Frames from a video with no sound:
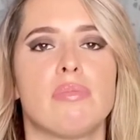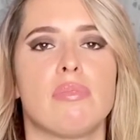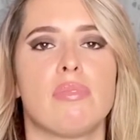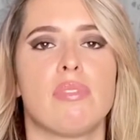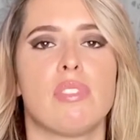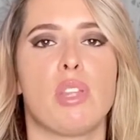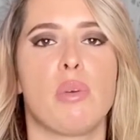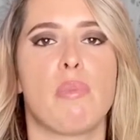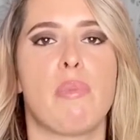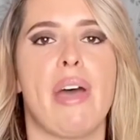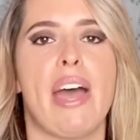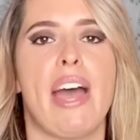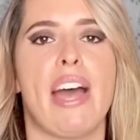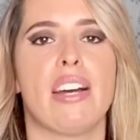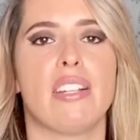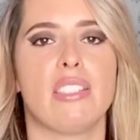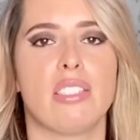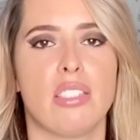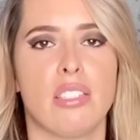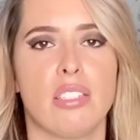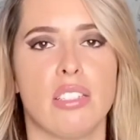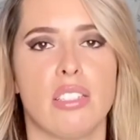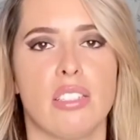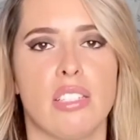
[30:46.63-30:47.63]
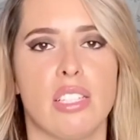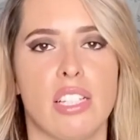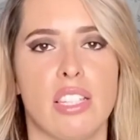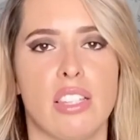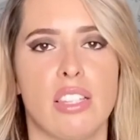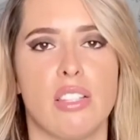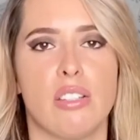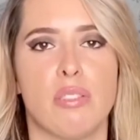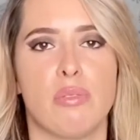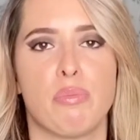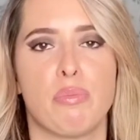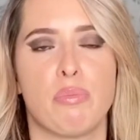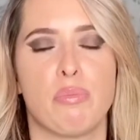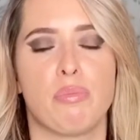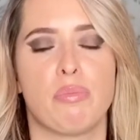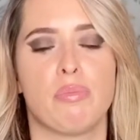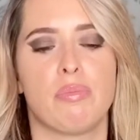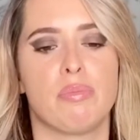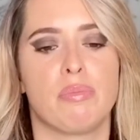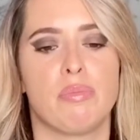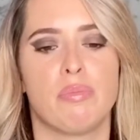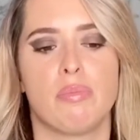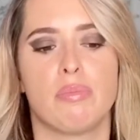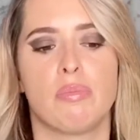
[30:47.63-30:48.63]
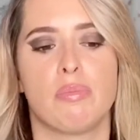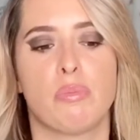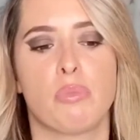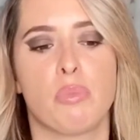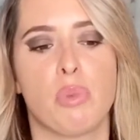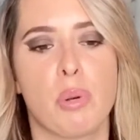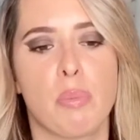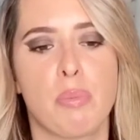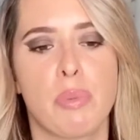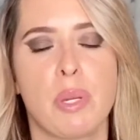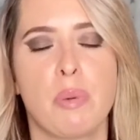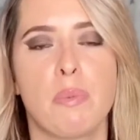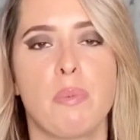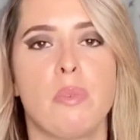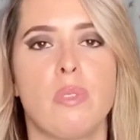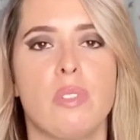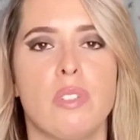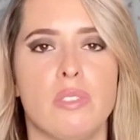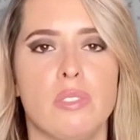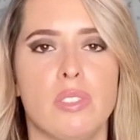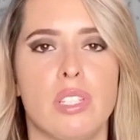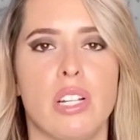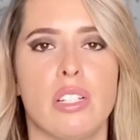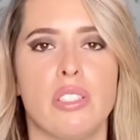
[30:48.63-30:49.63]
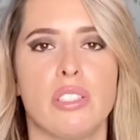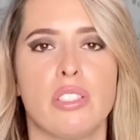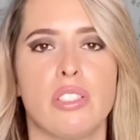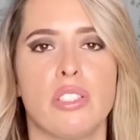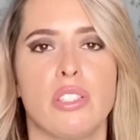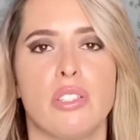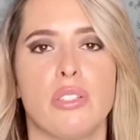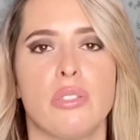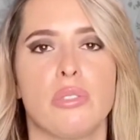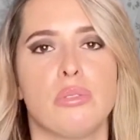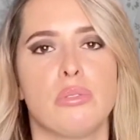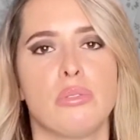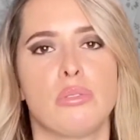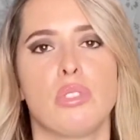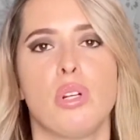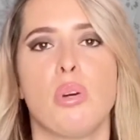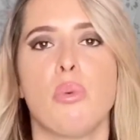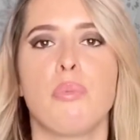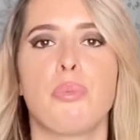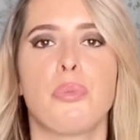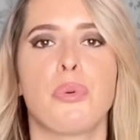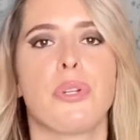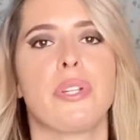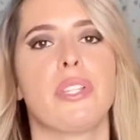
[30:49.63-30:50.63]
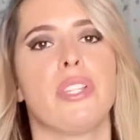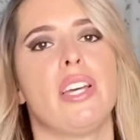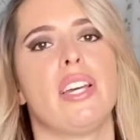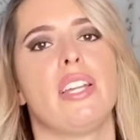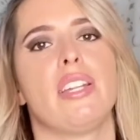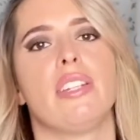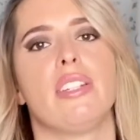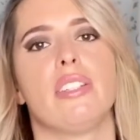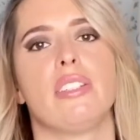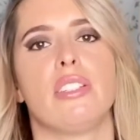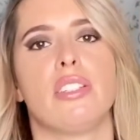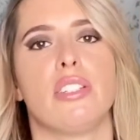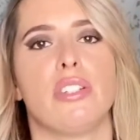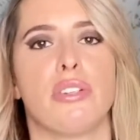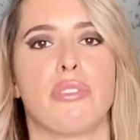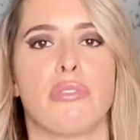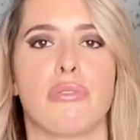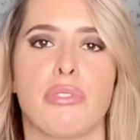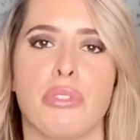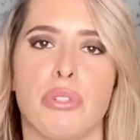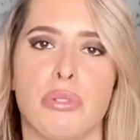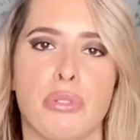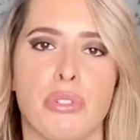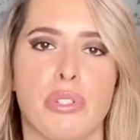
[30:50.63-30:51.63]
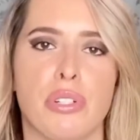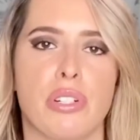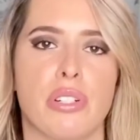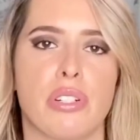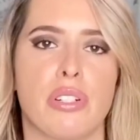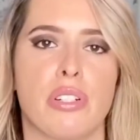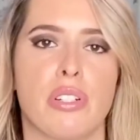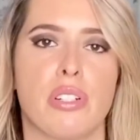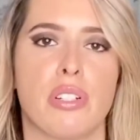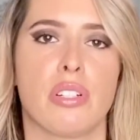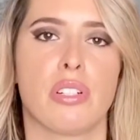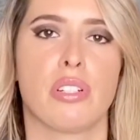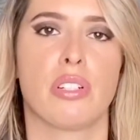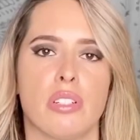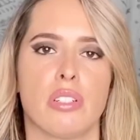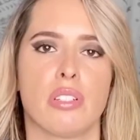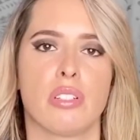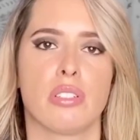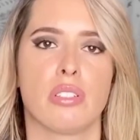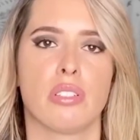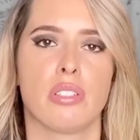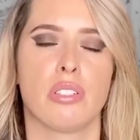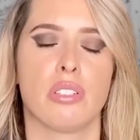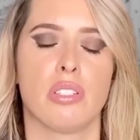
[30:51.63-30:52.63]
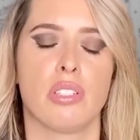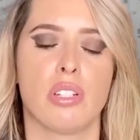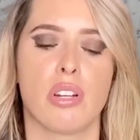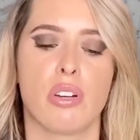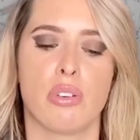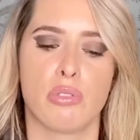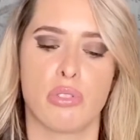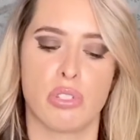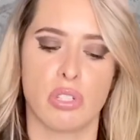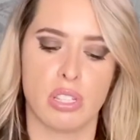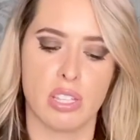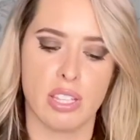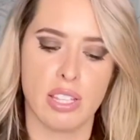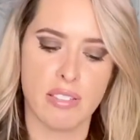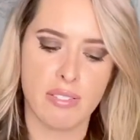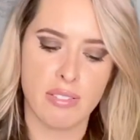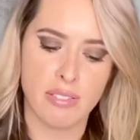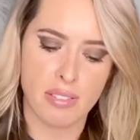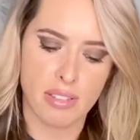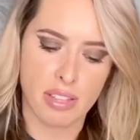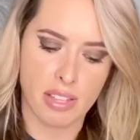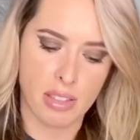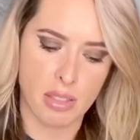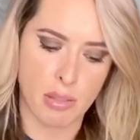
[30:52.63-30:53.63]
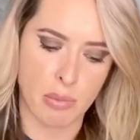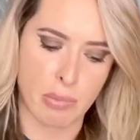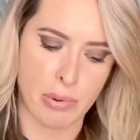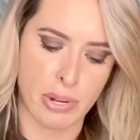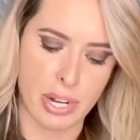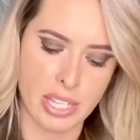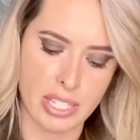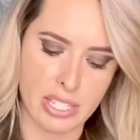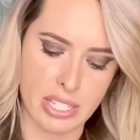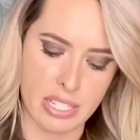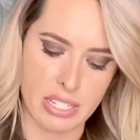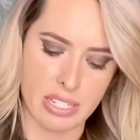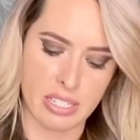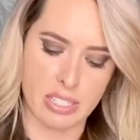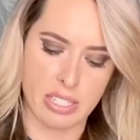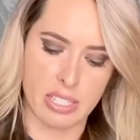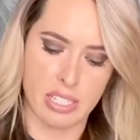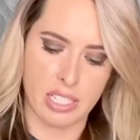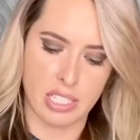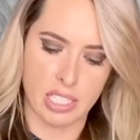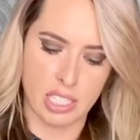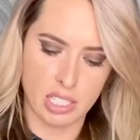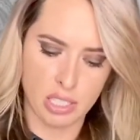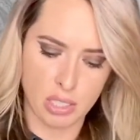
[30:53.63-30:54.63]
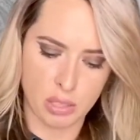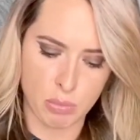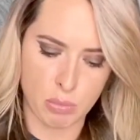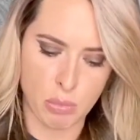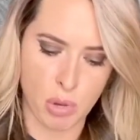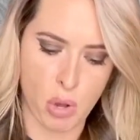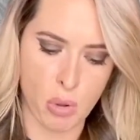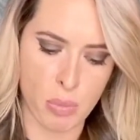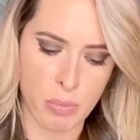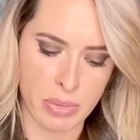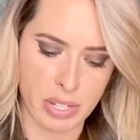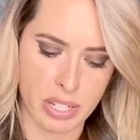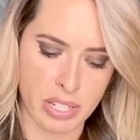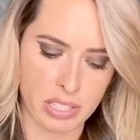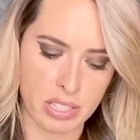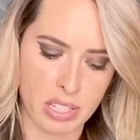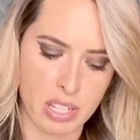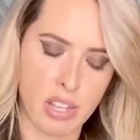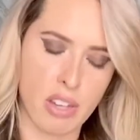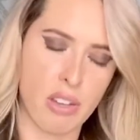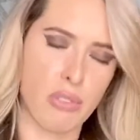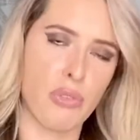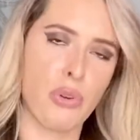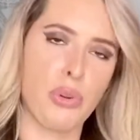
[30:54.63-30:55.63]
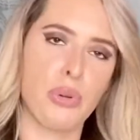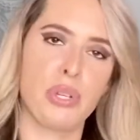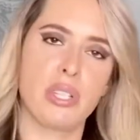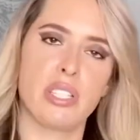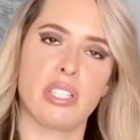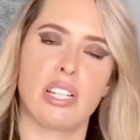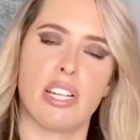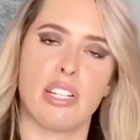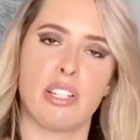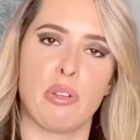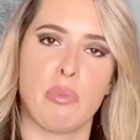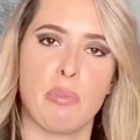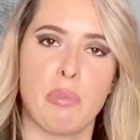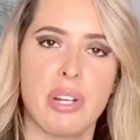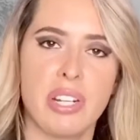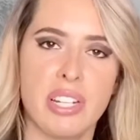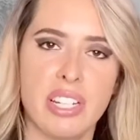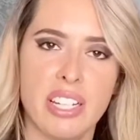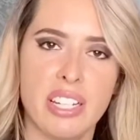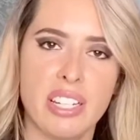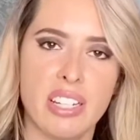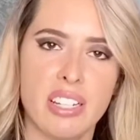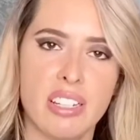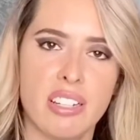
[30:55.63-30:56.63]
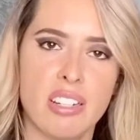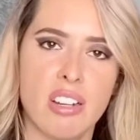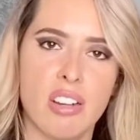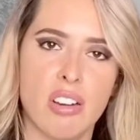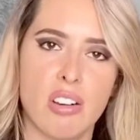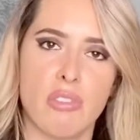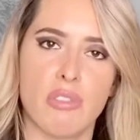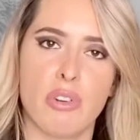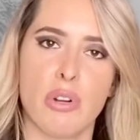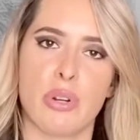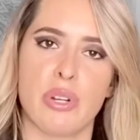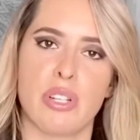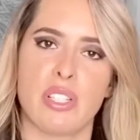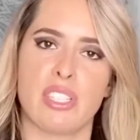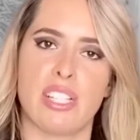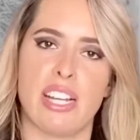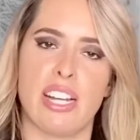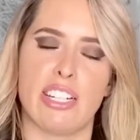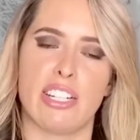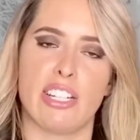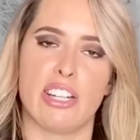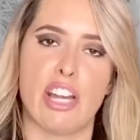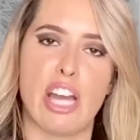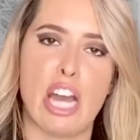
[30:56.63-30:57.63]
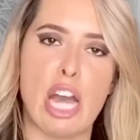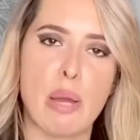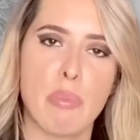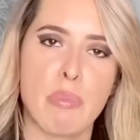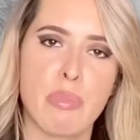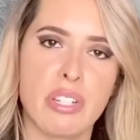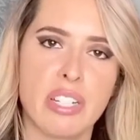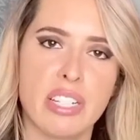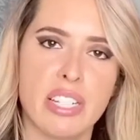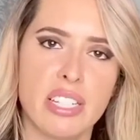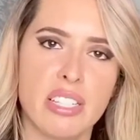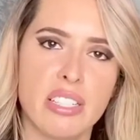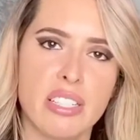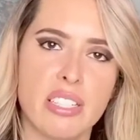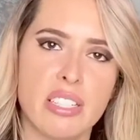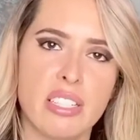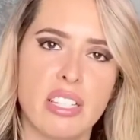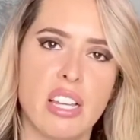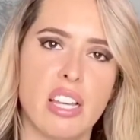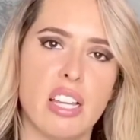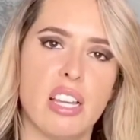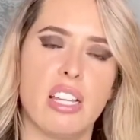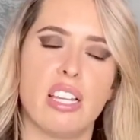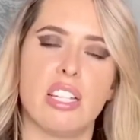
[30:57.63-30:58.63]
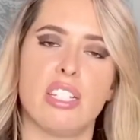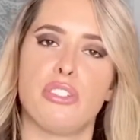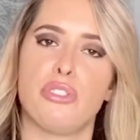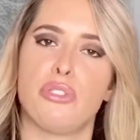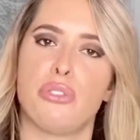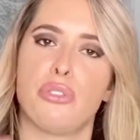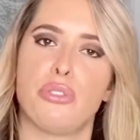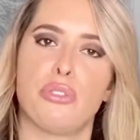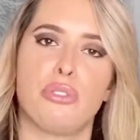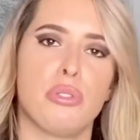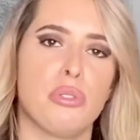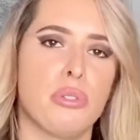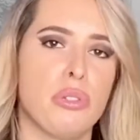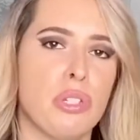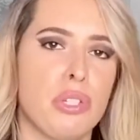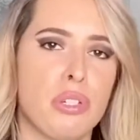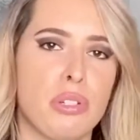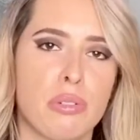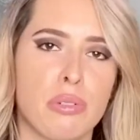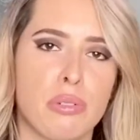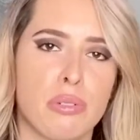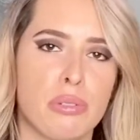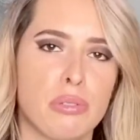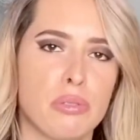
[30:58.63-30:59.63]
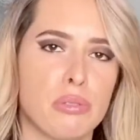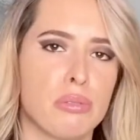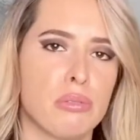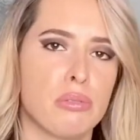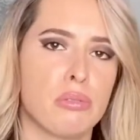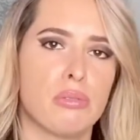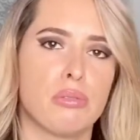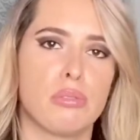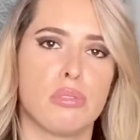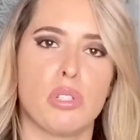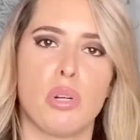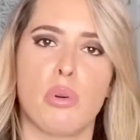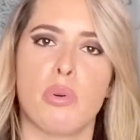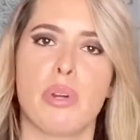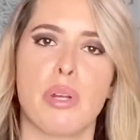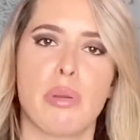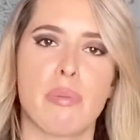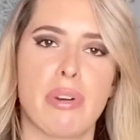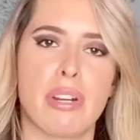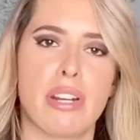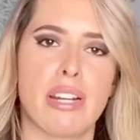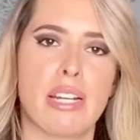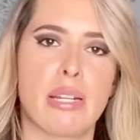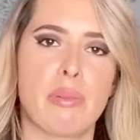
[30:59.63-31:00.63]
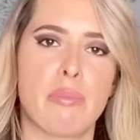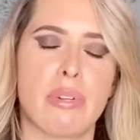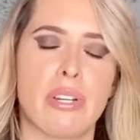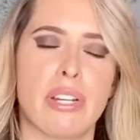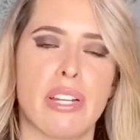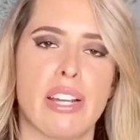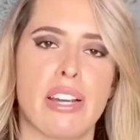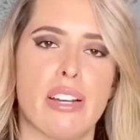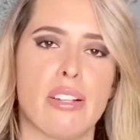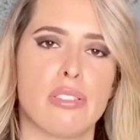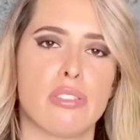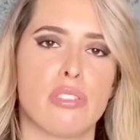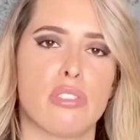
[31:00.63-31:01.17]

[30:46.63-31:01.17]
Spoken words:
the past and the what people have done to you, don't bring that into your future. You know, live in the present, in the moment. Focus on your money, focus on your happiness, and just do you. Don't worry about anybody else.